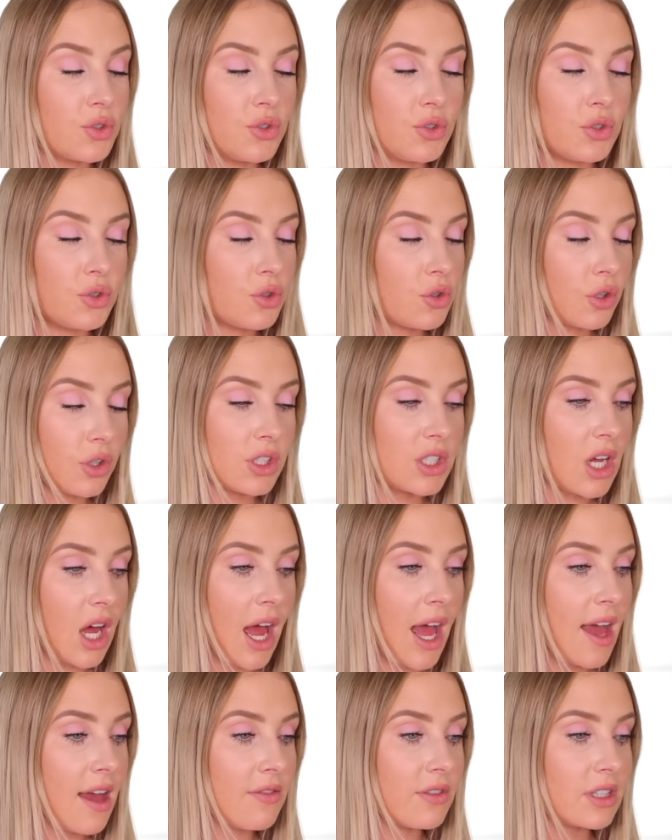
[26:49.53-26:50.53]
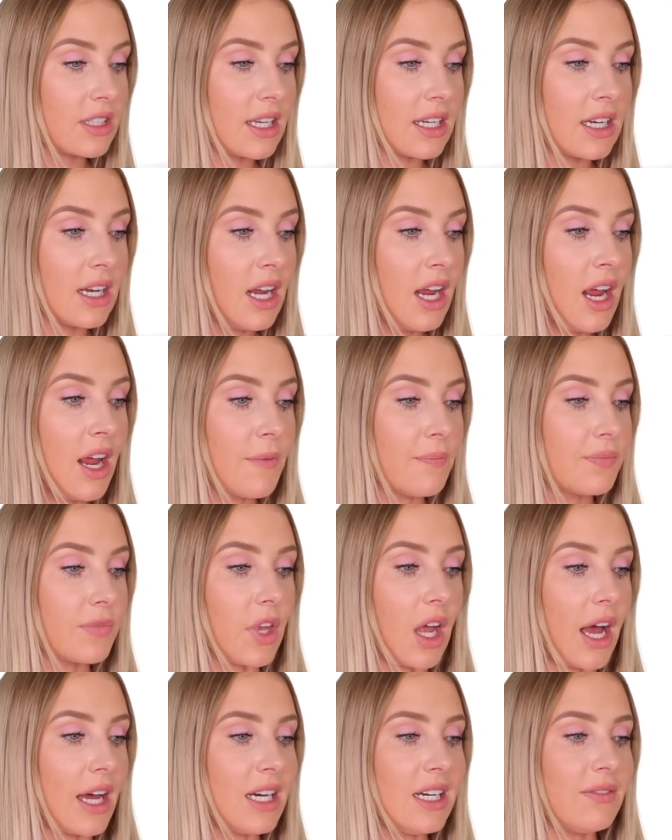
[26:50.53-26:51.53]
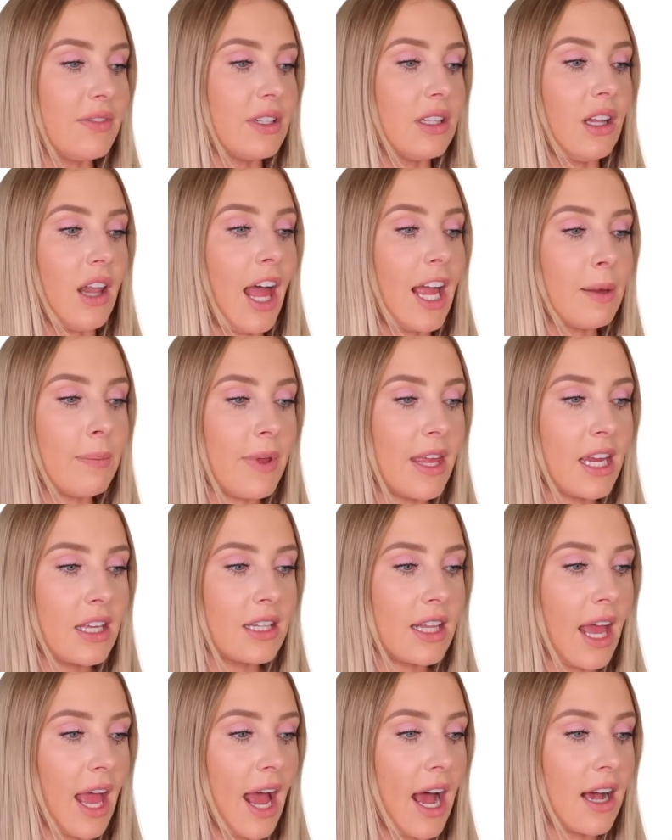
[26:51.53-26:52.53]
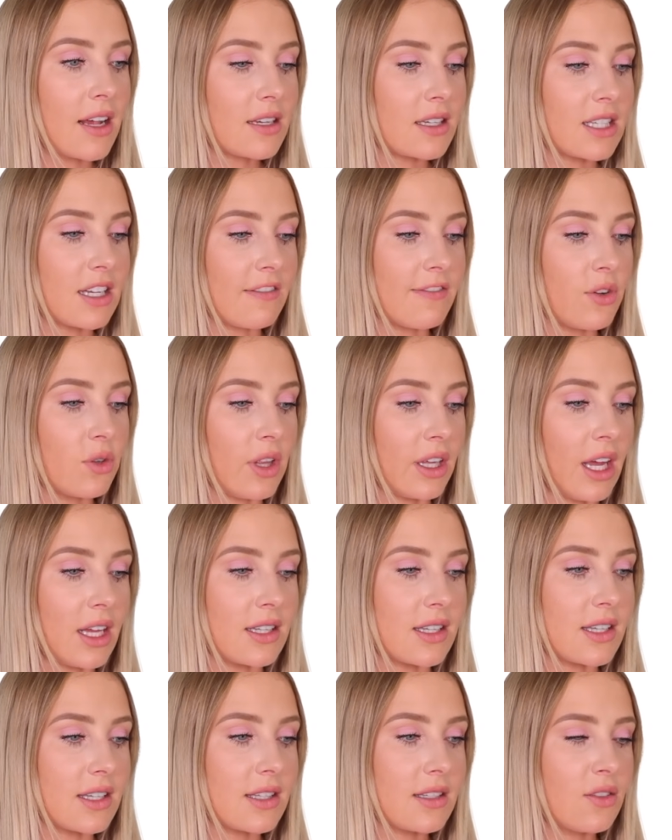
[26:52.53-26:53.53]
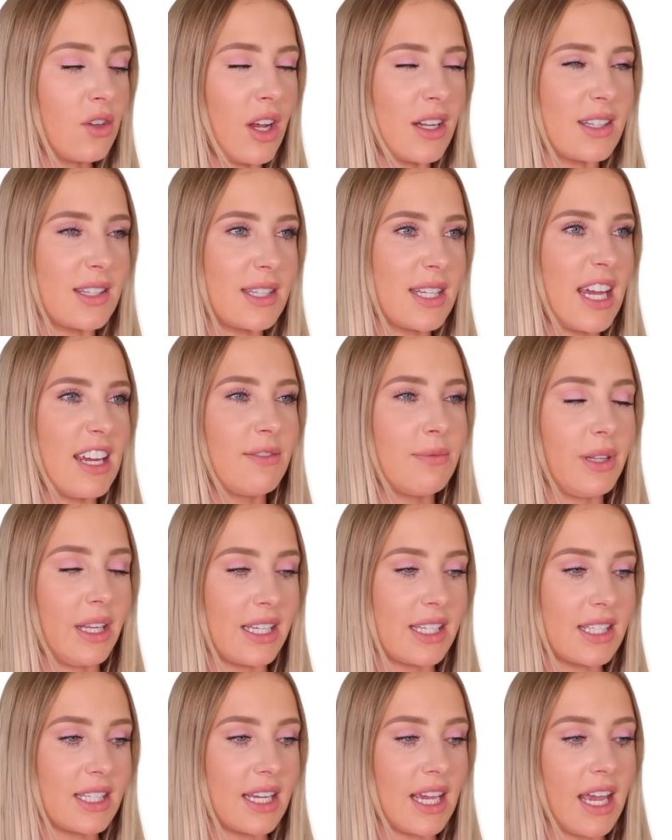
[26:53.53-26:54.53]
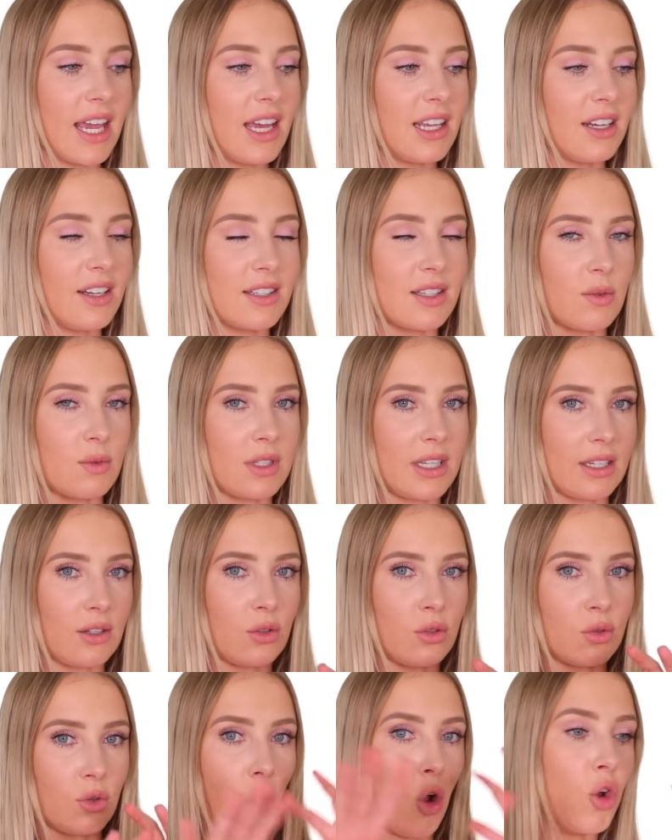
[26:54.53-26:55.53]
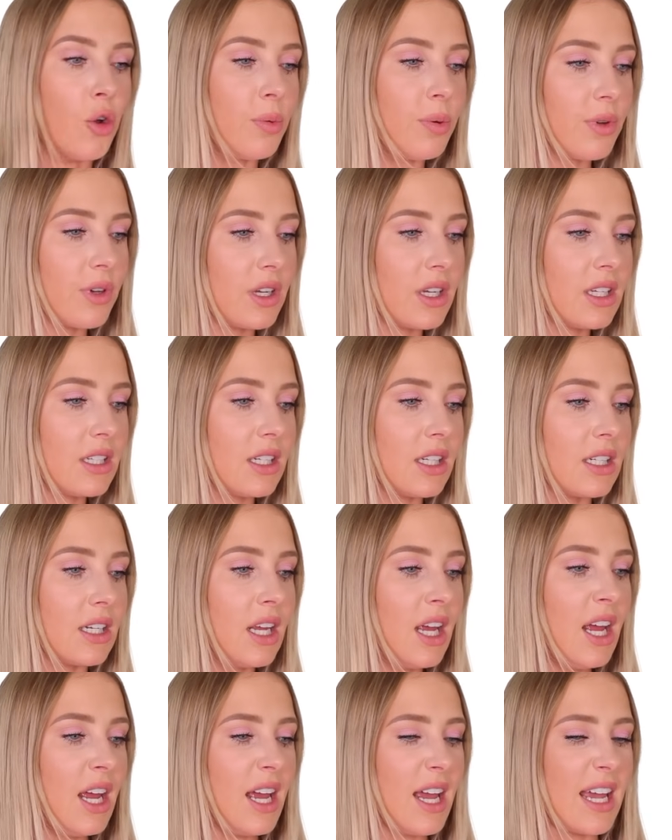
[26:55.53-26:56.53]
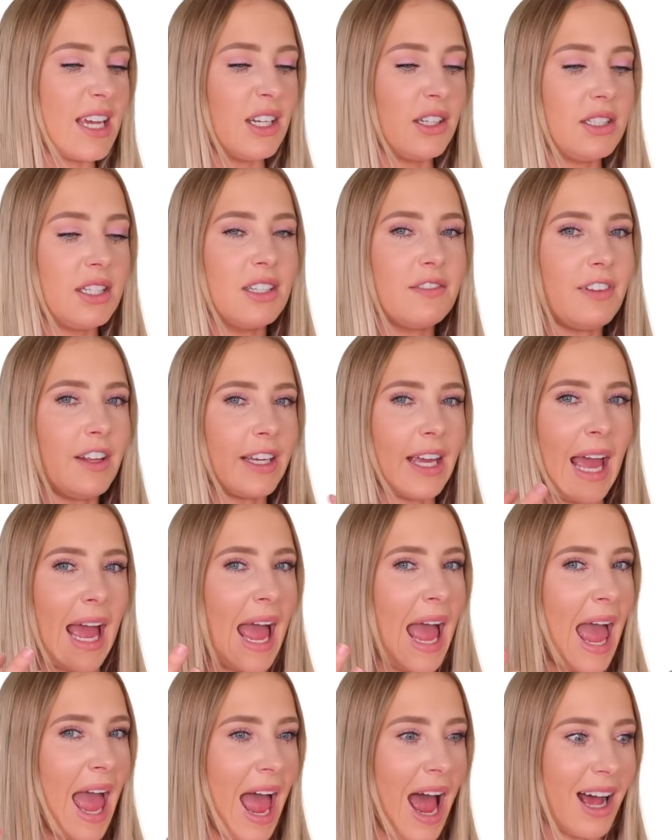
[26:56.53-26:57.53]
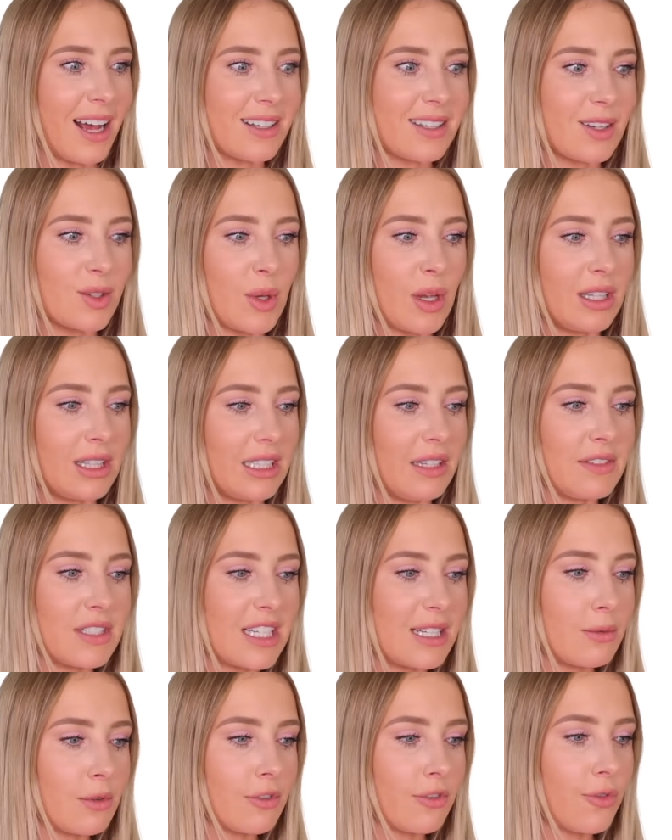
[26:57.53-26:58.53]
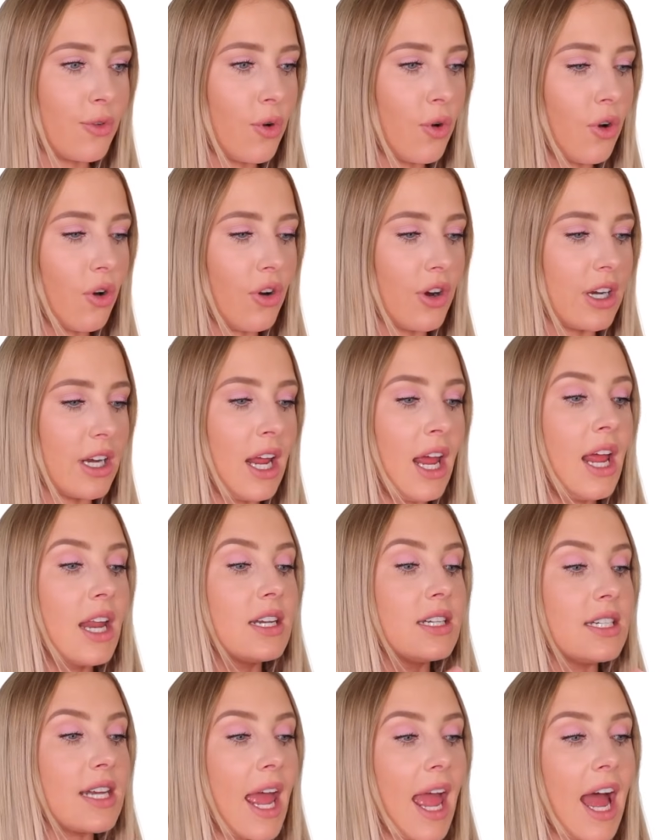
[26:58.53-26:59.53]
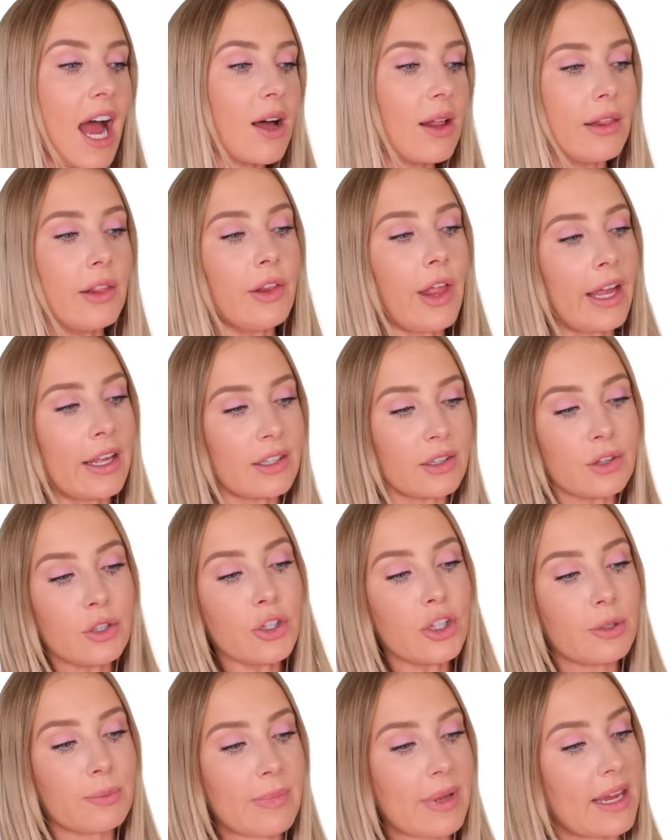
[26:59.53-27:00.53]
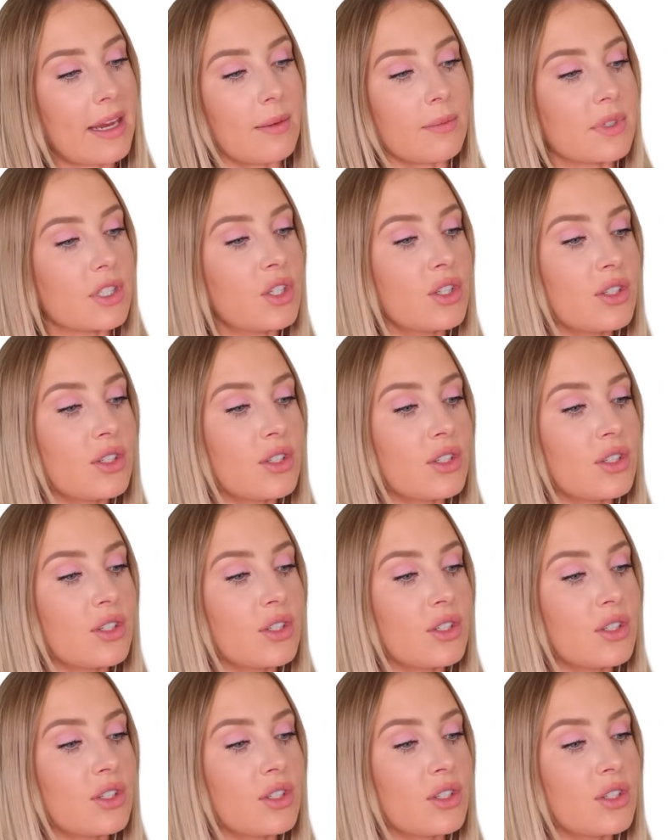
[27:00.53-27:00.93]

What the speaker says: took a dive, and then I didn't even like being in the house because I felt like not unsafe, but like scared because it was like all open, and it just didn't feel like our house because we hadn't lived here before. And now, like, look at memes. It